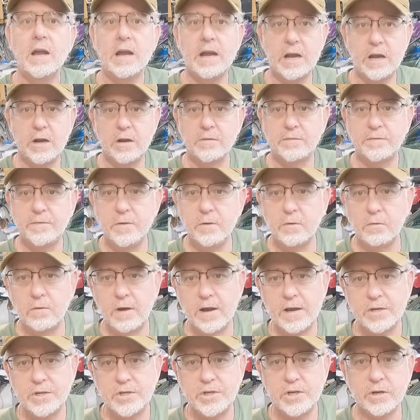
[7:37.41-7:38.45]
air to fuel
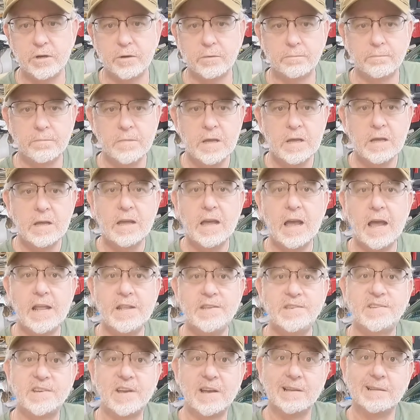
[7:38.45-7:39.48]
ratio,
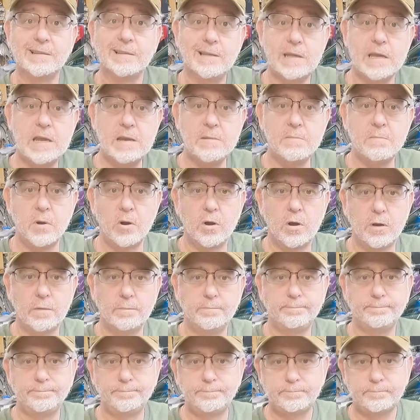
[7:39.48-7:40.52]
hence Lean
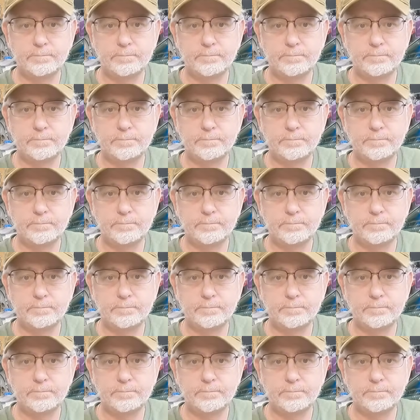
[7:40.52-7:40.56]
Burn.